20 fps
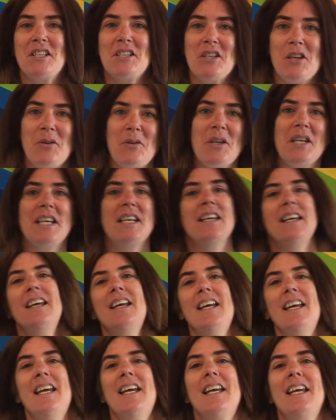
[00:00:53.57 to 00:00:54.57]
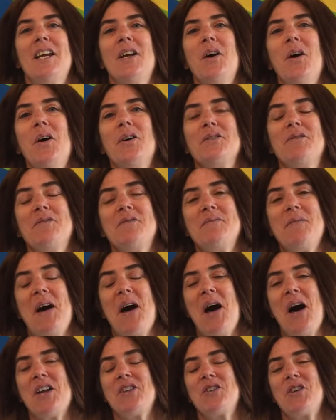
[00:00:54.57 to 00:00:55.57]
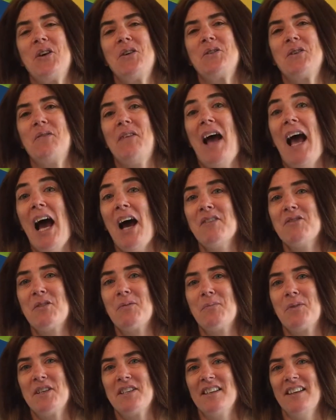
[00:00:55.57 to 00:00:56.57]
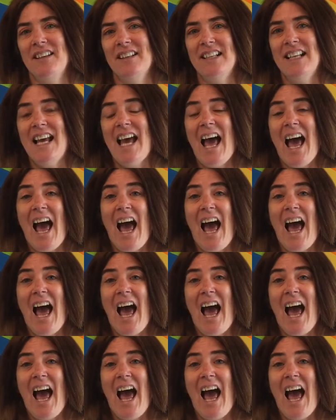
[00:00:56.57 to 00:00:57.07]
So he got Joseph out of prison,